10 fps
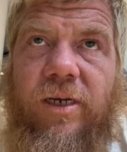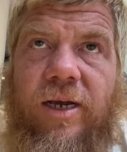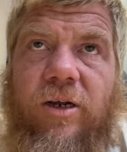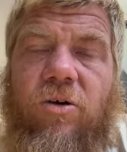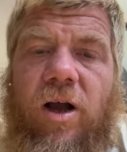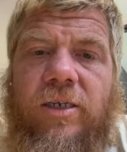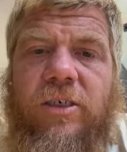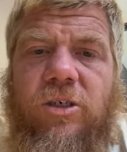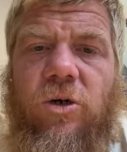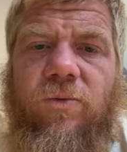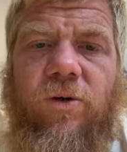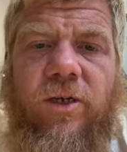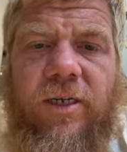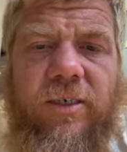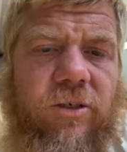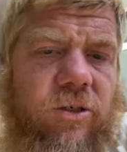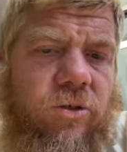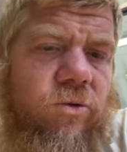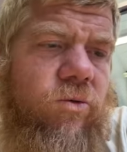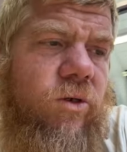kind of crosses over
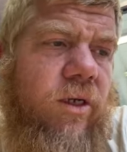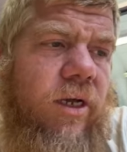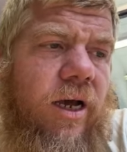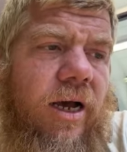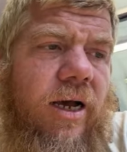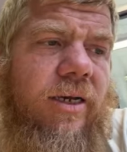into uh,